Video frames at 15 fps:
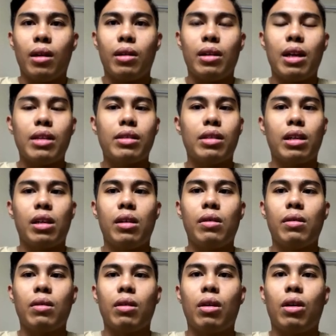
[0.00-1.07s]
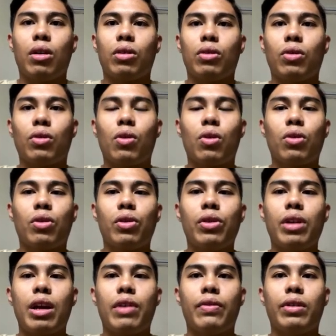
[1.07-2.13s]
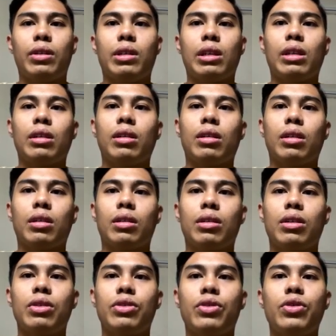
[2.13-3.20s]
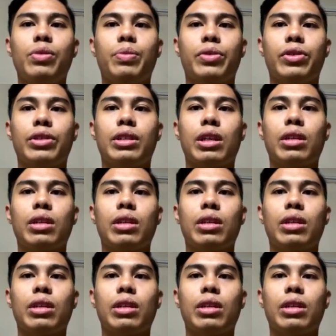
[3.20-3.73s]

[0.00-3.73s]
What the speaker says: Lastly, to conclude everything, this group project